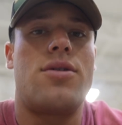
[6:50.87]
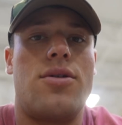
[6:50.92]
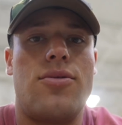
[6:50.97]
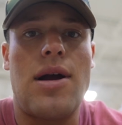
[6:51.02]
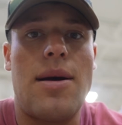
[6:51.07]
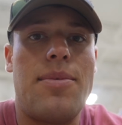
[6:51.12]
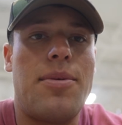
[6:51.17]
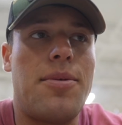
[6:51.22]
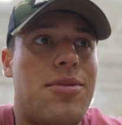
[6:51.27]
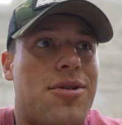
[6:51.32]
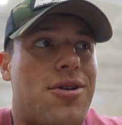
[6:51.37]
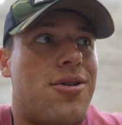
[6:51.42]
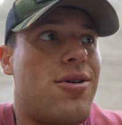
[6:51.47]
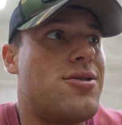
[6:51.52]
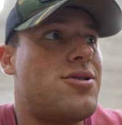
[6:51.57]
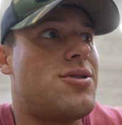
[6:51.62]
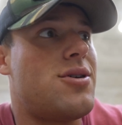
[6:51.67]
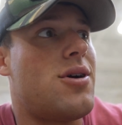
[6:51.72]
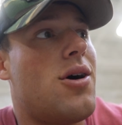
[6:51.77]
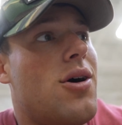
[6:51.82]
gonna wrap up the
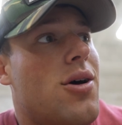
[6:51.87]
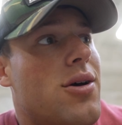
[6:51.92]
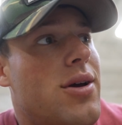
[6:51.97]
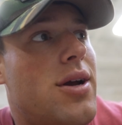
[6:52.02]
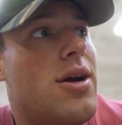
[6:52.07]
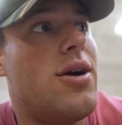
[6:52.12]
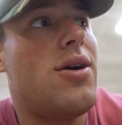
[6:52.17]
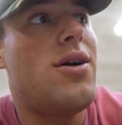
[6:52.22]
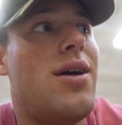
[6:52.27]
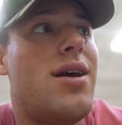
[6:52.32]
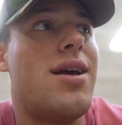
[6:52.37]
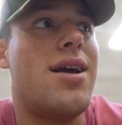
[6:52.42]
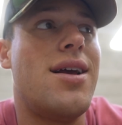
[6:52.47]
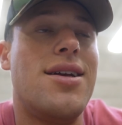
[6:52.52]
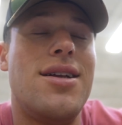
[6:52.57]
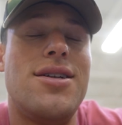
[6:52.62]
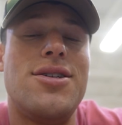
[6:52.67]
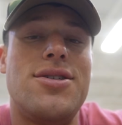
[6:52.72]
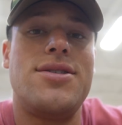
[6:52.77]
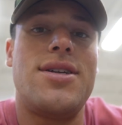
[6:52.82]
grocery haul here and